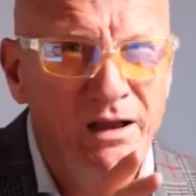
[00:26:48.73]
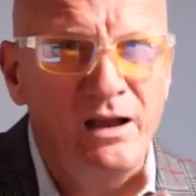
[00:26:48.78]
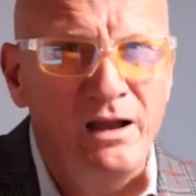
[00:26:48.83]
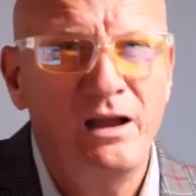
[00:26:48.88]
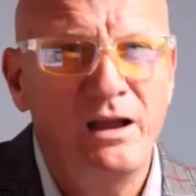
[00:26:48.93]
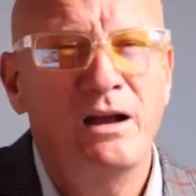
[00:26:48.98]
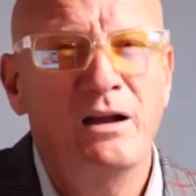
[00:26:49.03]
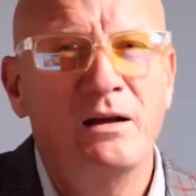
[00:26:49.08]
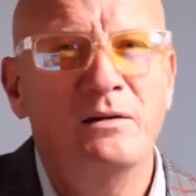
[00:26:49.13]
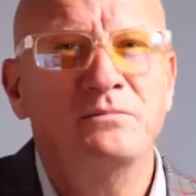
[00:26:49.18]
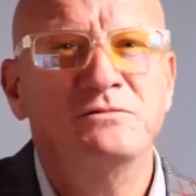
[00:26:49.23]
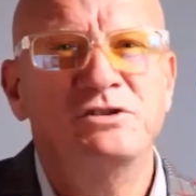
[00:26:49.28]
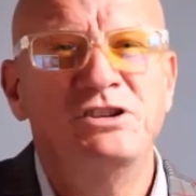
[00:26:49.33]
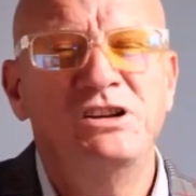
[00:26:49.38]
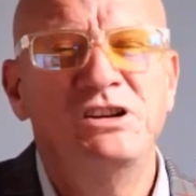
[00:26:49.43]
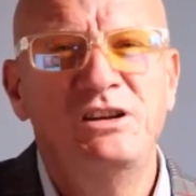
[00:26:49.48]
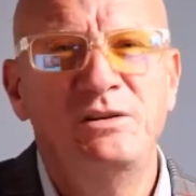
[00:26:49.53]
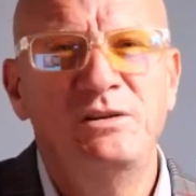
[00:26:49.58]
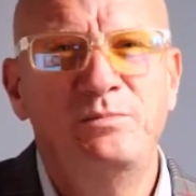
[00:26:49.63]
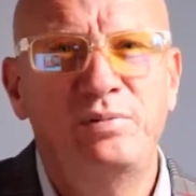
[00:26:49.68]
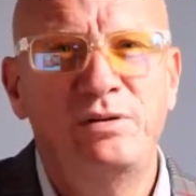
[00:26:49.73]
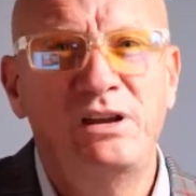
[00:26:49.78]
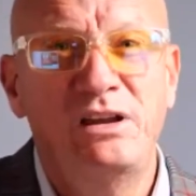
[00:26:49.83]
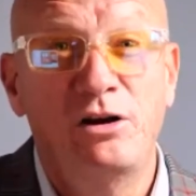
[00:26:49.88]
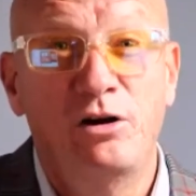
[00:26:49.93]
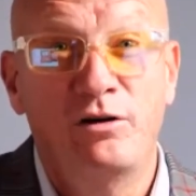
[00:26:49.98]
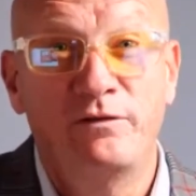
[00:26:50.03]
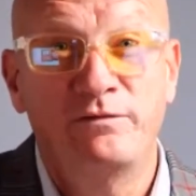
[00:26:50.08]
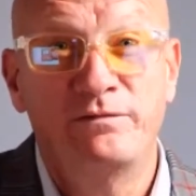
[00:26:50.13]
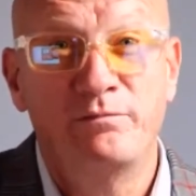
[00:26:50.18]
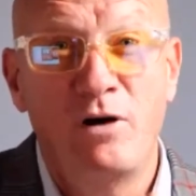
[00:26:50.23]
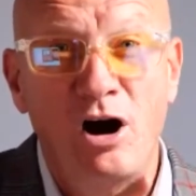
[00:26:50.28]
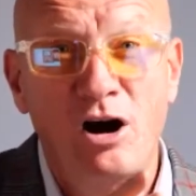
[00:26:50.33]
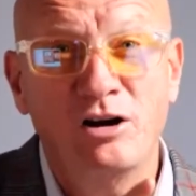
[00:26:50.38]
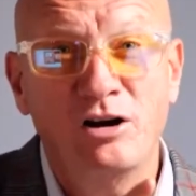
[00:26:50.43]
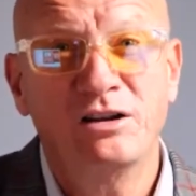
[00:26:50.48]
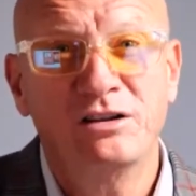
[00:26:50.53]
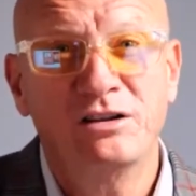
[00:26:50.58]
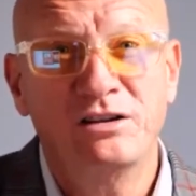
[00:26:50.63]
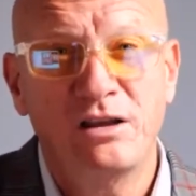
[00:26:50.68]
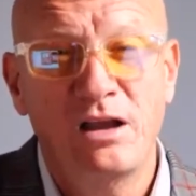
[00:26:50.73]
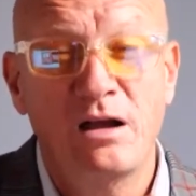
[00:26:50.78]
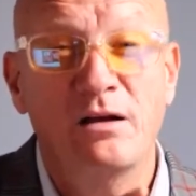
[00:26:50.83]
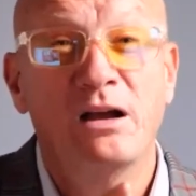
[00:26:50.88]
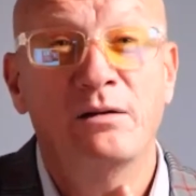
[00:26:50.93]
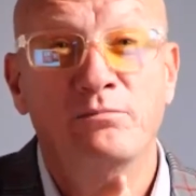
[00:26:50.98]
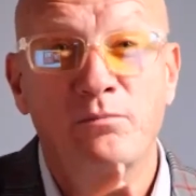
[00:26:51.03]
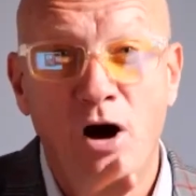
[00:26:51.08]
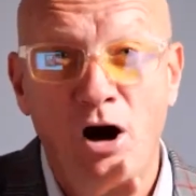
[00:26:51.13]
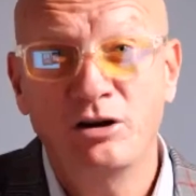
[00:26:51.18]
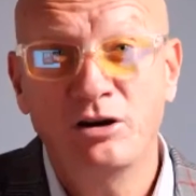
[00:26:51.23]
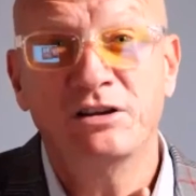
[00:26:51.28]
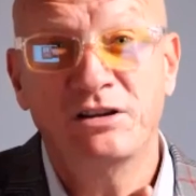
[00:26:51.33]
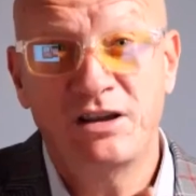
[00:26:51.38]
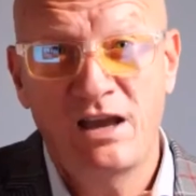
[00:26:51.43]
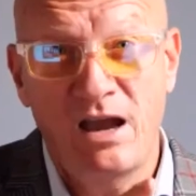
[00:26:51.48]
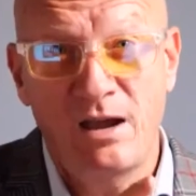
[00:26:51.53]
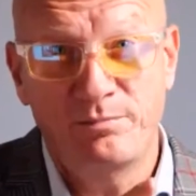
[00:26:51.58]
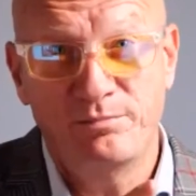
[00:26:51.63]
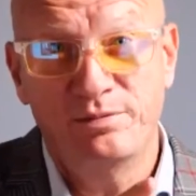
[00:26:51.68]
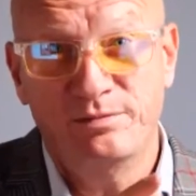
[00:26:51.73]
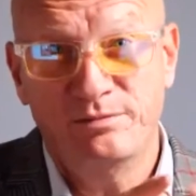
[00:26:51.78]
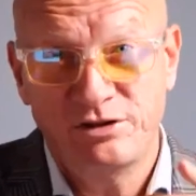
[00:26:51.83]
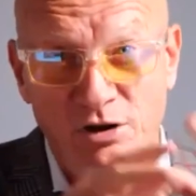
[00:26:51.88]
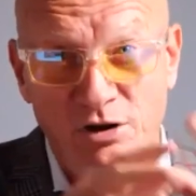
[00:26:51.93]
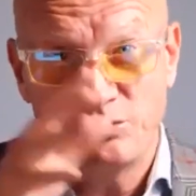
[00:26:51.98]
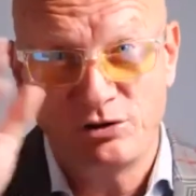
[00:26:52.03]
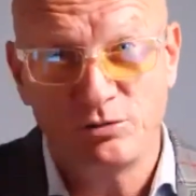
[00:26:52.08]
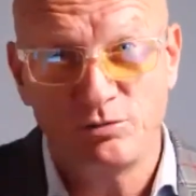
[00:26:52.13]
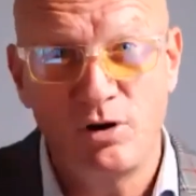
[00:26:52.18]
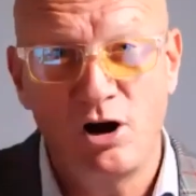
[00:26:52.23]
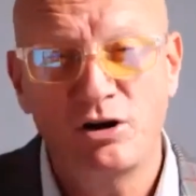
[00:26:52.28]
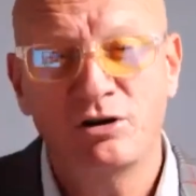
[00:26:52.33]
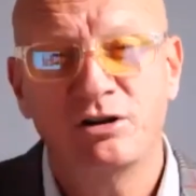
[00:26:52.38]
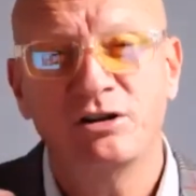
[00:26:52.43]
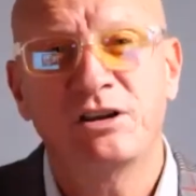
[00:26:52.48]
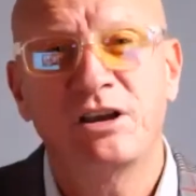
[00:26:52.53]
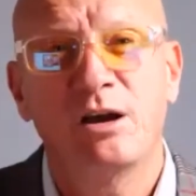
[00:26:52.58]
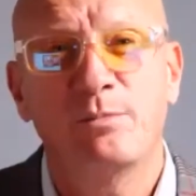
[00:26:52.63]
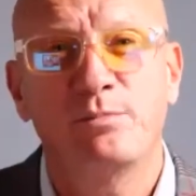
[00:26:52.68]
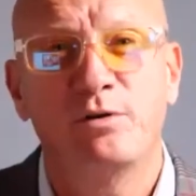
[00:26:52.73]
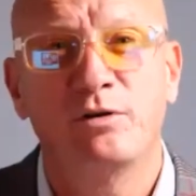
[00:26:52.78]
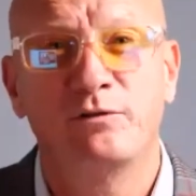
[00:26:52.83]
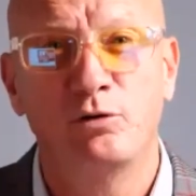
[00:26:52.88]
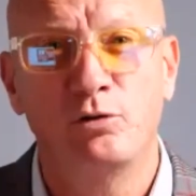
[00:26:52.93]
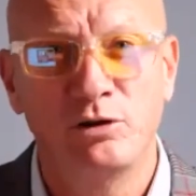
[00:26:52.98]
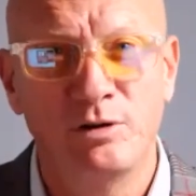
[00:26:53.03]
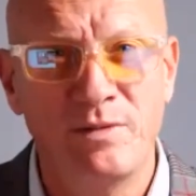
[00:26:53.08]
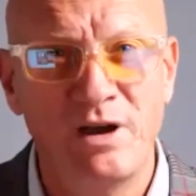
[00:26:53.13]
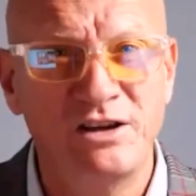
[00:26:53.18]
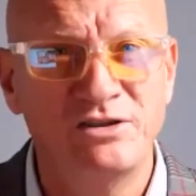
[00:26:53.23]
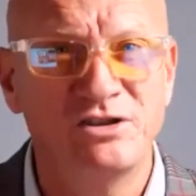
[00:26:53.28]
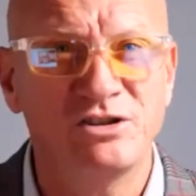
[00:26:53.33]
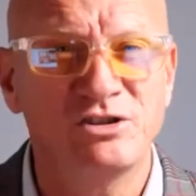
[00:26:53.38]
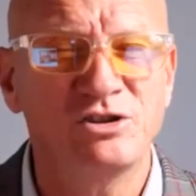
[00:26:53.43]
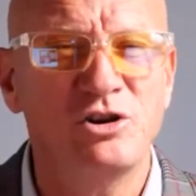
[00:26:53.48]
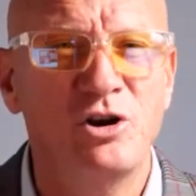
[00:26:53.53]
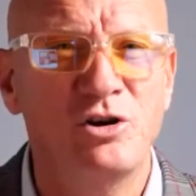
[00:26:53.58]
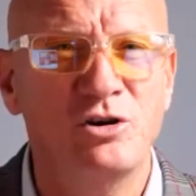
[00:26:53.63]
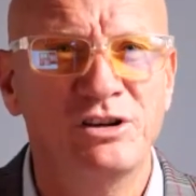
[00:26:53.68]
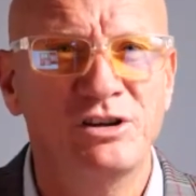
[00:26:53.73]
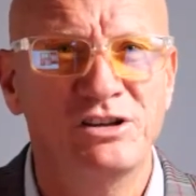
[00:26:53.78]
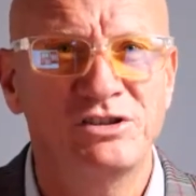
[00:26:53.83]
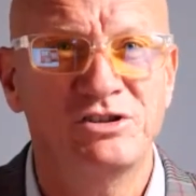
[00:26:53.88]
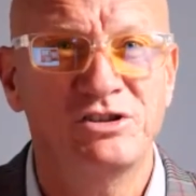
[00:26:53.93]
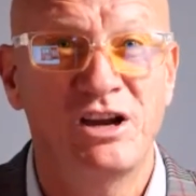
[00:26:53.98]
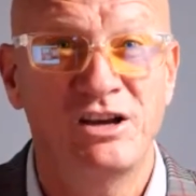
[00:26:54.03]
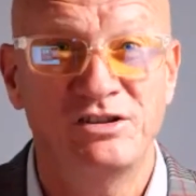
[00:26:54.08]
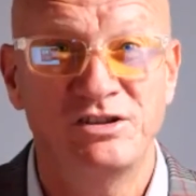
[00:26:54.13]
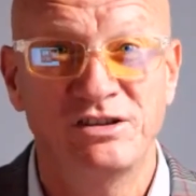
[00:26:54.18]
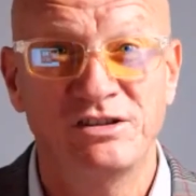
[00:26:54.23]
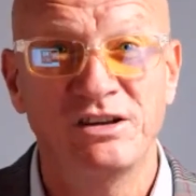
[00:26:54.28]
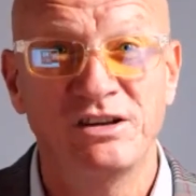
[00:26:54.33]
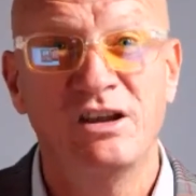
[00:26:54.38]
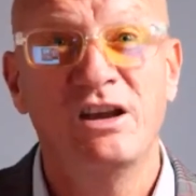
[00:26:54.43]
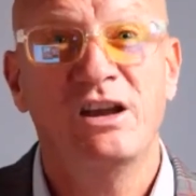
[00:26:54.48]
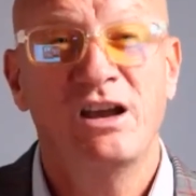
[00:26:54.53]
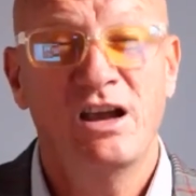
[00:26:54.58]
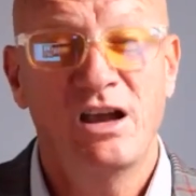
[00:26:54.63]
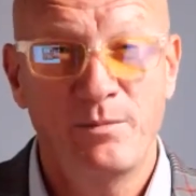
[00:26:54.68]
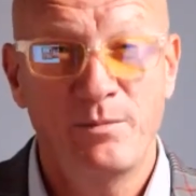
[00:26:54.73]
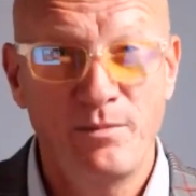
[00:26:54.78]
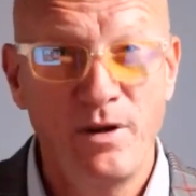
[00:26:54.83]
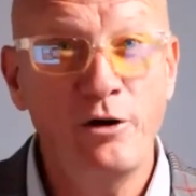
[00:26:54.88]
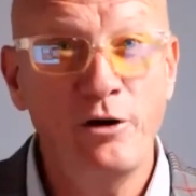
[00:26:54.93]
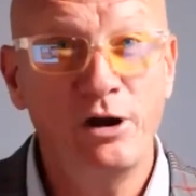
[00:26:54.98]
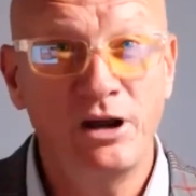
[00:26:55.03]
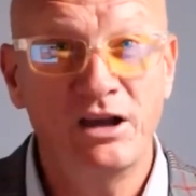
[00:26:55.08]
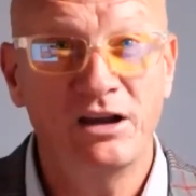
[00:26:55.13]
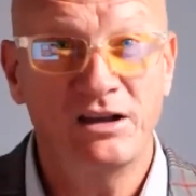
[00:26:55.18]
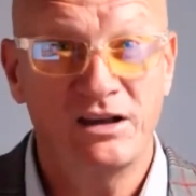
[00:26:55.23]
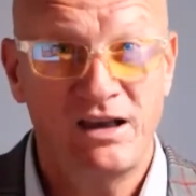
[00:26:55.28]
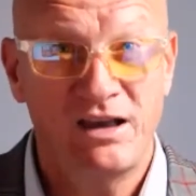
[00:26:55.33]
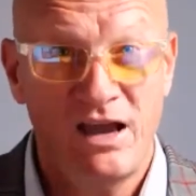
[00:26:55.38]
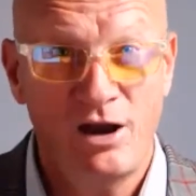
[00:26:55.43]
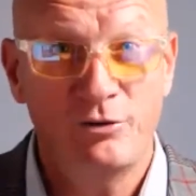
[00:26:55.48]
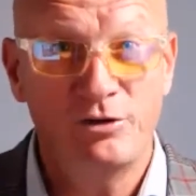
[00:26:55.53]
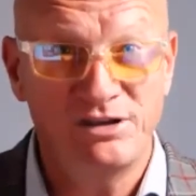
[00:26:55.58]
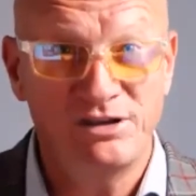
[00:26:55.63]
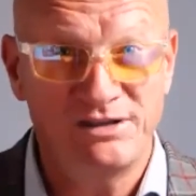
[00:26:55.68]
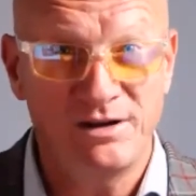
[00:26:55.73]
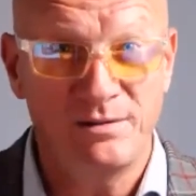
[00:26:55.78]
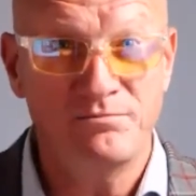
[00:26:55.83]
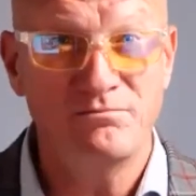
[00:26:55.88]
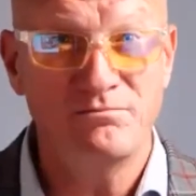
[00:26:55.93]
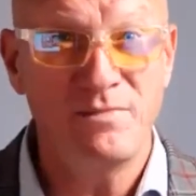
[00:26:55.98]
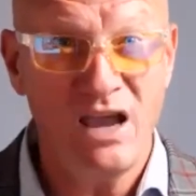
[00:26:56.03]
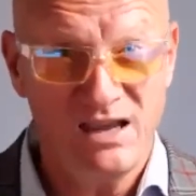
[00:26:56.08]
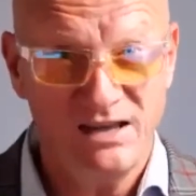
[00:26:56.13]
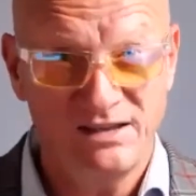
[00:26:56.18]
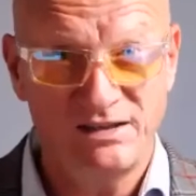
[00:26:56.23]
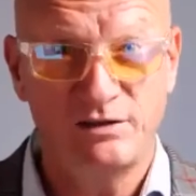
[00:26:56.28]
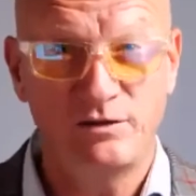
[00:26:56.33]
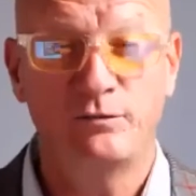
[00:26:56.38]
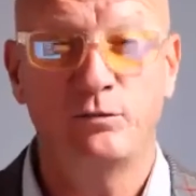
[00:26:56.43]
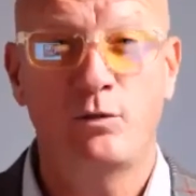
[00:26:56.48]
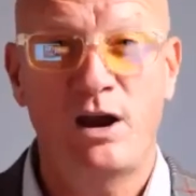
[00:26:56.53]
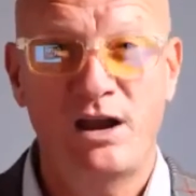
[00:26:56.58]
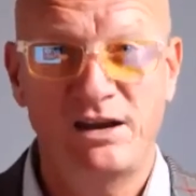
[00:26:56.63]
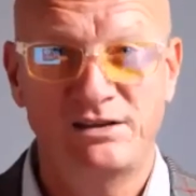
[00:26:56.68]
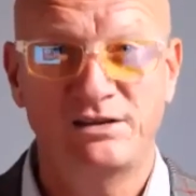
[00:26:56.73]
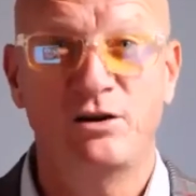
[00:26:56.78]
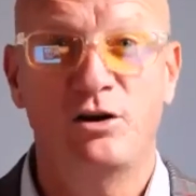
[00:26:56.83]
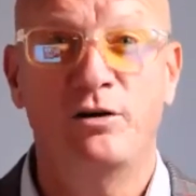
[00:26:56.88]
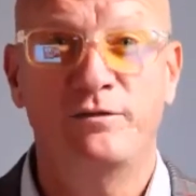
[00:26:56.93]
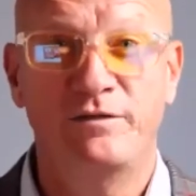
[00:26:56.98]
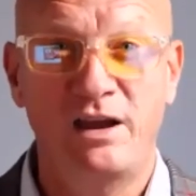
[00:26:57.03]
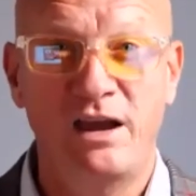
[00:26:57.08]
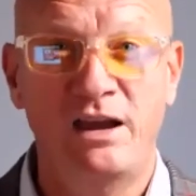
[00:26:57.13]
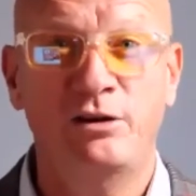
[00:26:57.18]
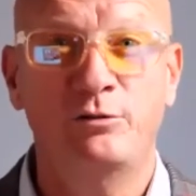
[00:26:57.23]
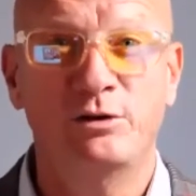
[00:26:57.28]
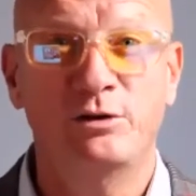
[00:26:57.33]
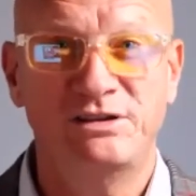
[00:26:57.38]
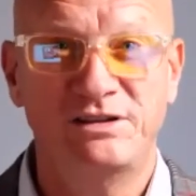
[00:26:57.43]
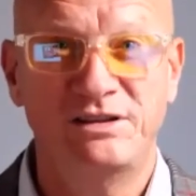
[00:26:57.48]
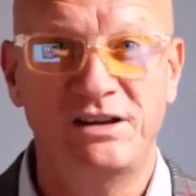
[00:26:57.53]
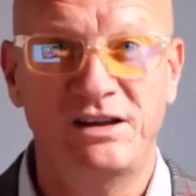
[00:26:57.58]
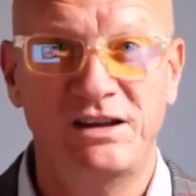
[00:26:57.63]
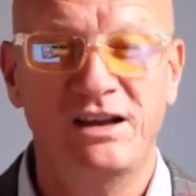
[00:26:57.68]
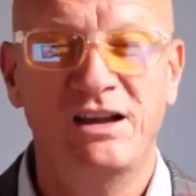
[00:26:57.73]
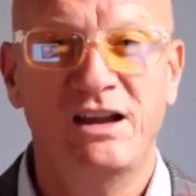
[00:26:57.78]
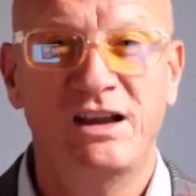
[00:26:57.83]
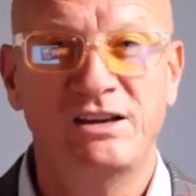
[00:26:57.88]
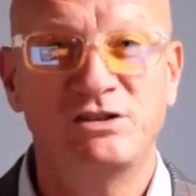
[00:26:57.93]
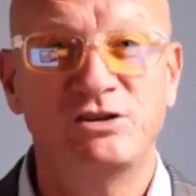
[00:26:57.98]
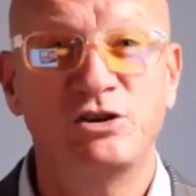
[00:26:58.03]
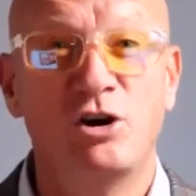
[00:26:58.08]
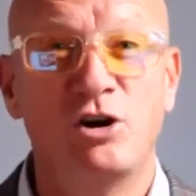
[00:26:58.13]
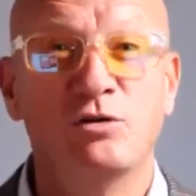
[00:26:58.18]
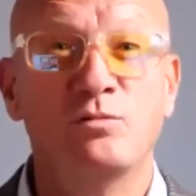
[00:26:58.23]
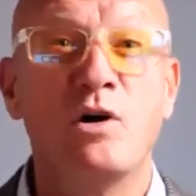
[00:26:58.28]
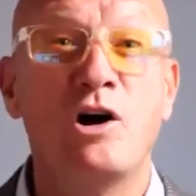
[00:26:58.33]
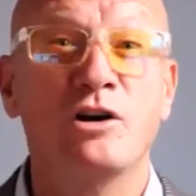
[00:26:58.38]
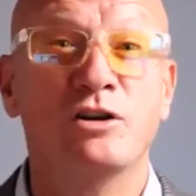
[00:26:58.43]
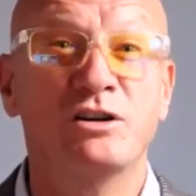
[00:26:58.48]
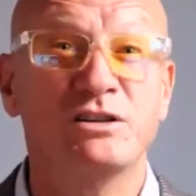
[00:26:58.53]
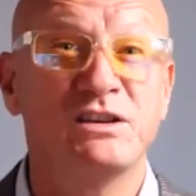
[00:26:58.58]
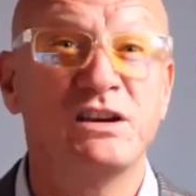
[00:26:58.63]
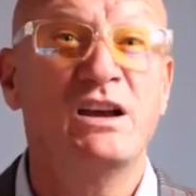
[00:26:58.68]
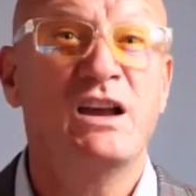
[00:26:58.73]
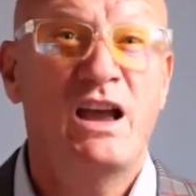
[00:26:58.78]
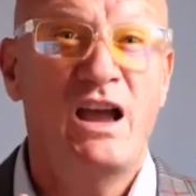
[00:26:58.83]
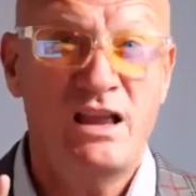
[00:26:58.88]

GDP of market cap, total market cap of all the major stock exchanges, America carries a massive weight of equity in stock markets.